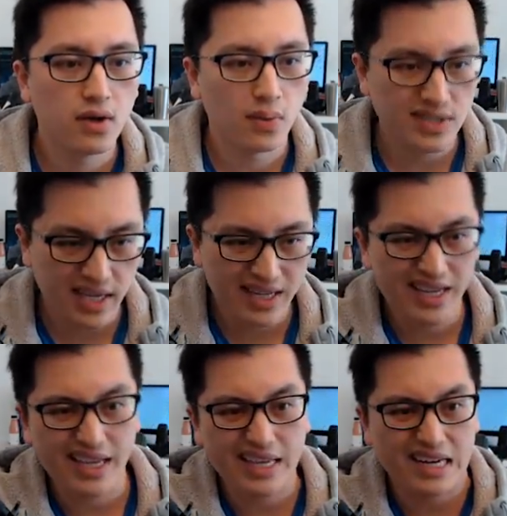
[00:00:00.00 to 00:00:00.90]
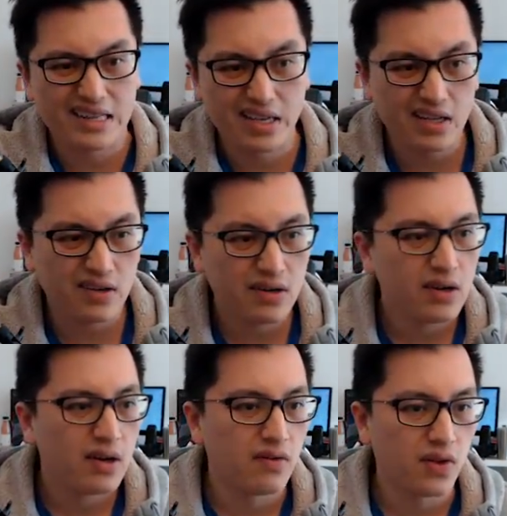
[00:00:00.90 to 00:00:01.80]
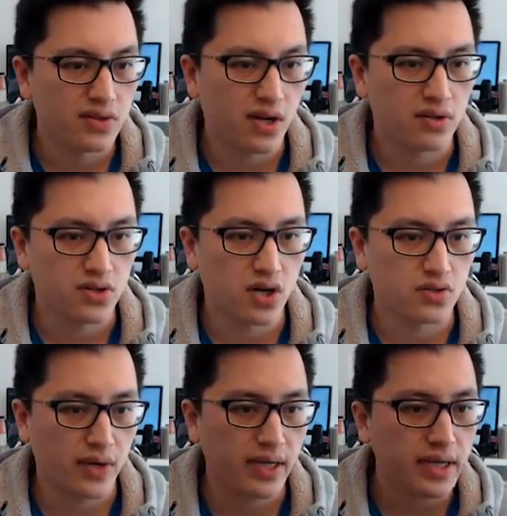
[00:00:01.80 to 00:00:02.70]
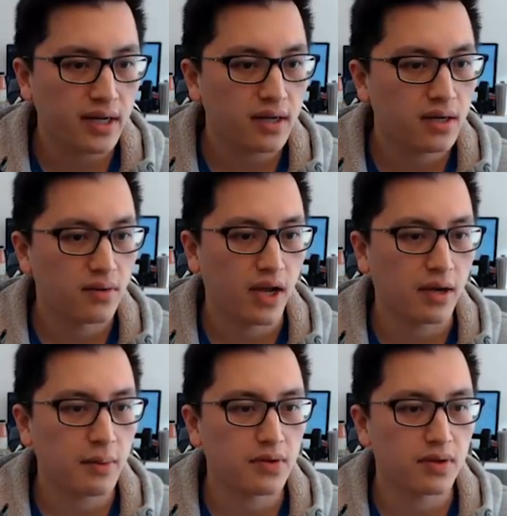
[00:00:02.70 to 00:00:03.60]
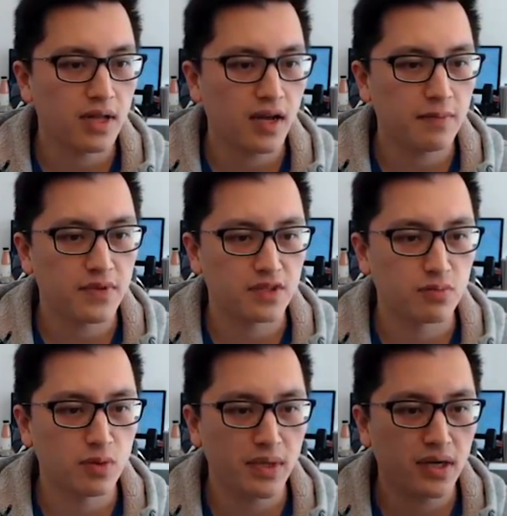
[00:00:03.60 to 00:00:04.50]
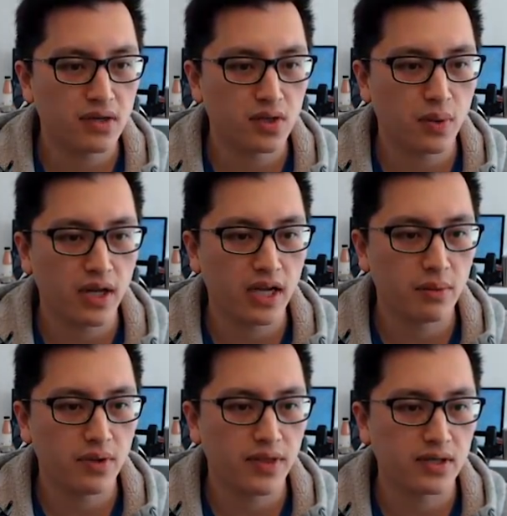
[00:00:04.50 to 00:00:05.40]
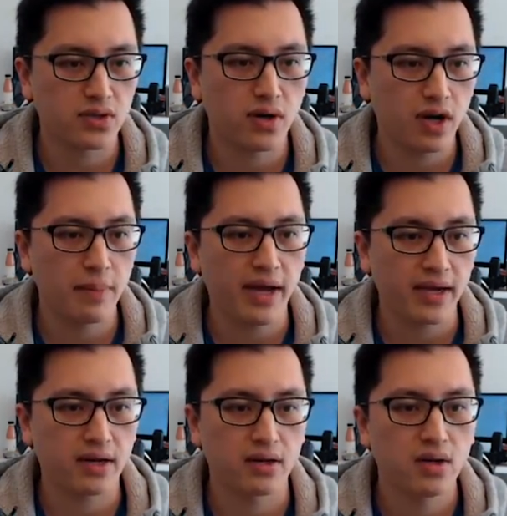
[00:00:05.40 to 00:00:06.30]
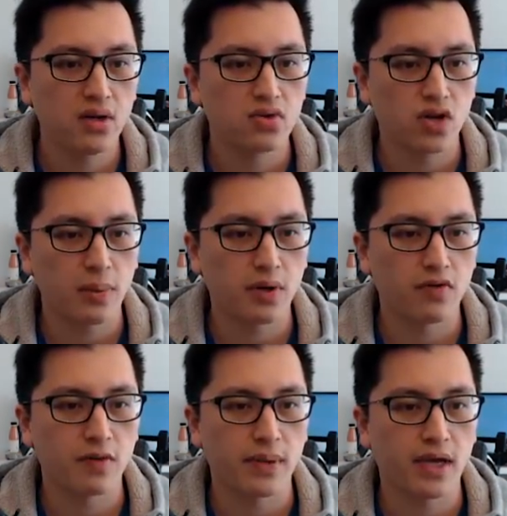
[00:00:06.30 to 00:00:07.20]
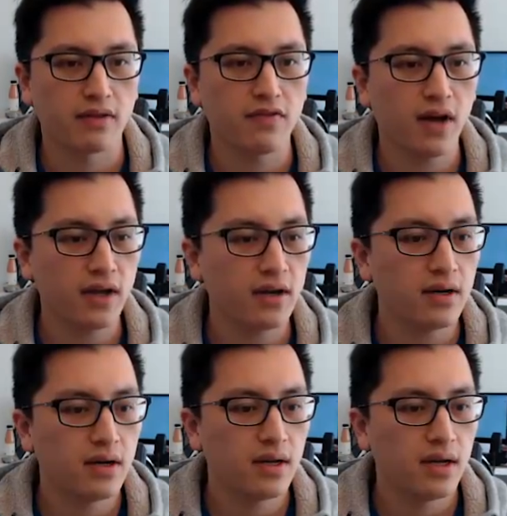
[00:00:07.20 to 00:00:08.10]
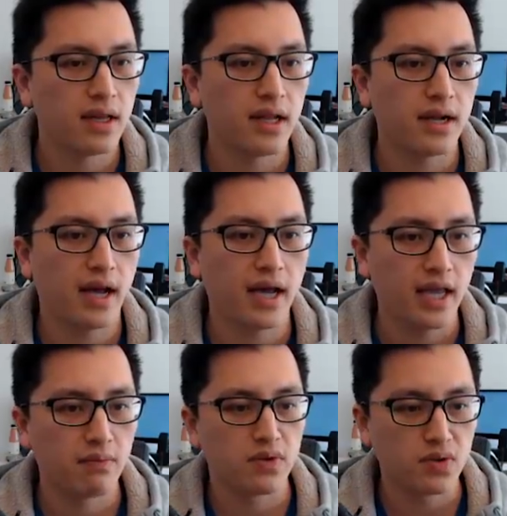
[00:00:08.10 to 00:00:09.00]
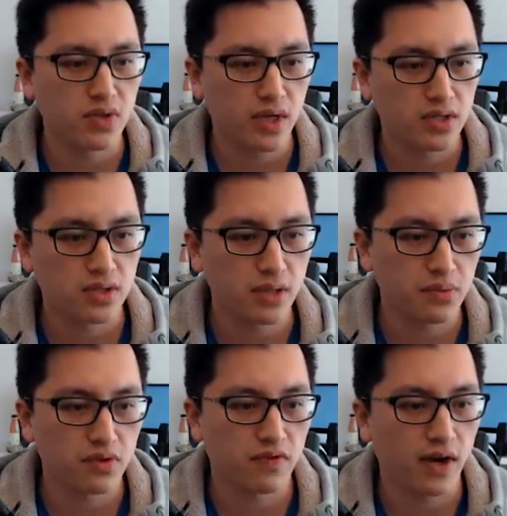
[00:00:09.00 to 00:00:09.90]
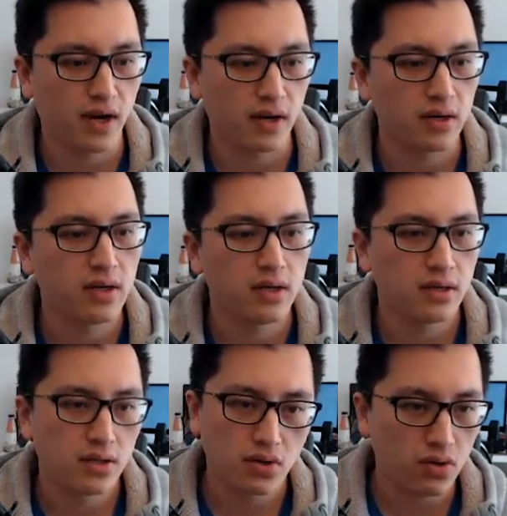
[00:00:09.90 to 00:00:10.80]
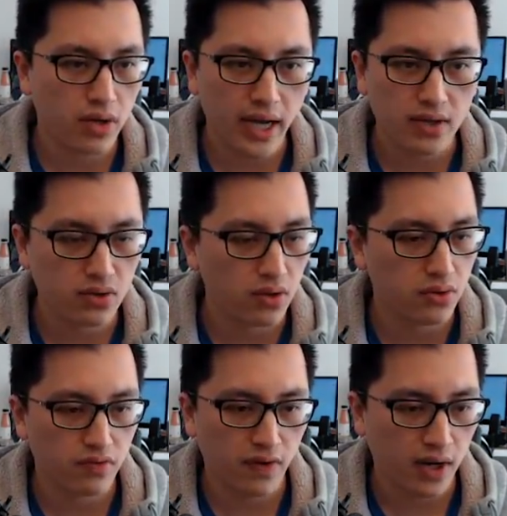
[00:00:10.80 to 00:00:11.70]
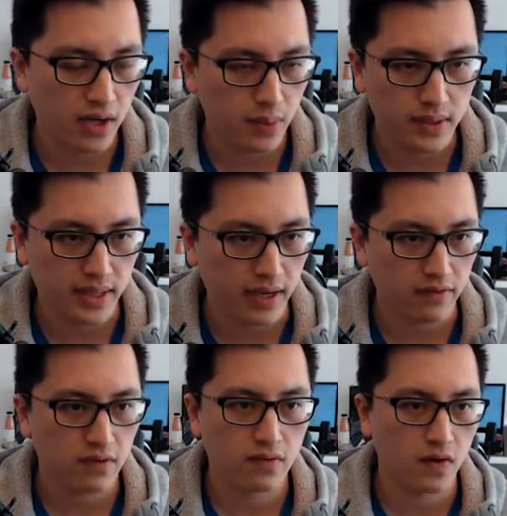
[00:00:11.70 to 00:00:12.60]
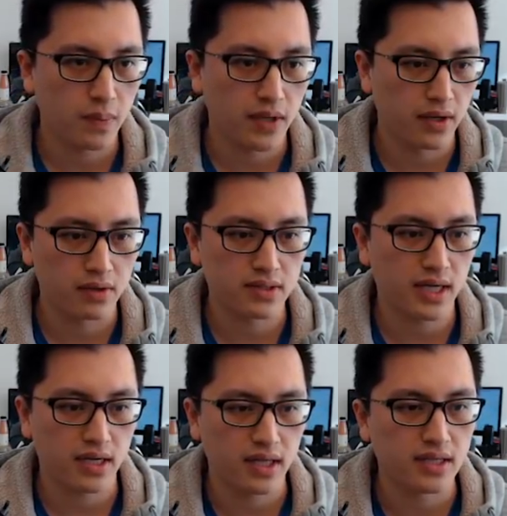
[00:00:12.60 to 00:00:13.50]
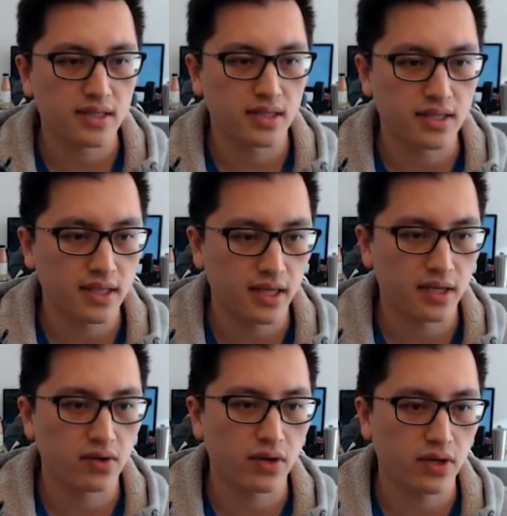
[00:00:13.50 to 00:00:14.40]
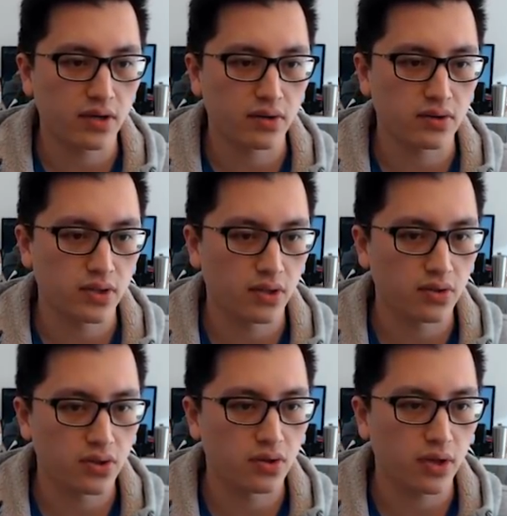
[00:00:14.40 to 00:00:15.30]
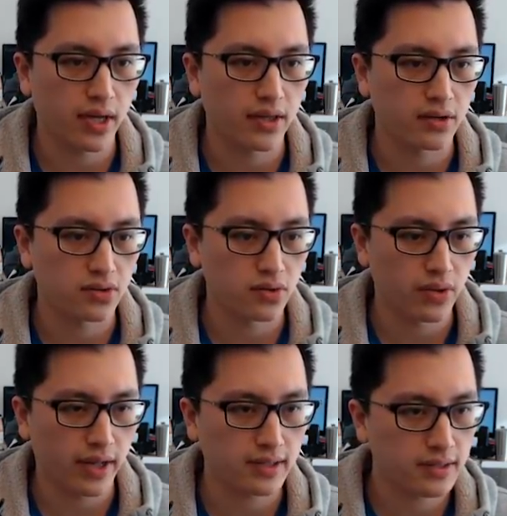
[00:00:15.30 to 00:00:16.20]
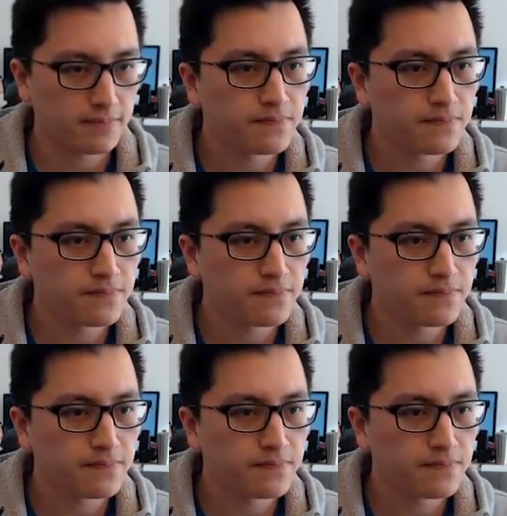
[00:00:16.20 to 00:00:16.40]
Once again, I get another volatile charge right here, right? I'm coming to the left, there's a boomy here, don't want to hit him with it, so I'll come back here, drop it over here behind the fire, and then I image regen, just leap through the fire. You're okay to go through the fire, you won't die from it, it's not going to instantly tick you and kill you, so you're okay there to do that.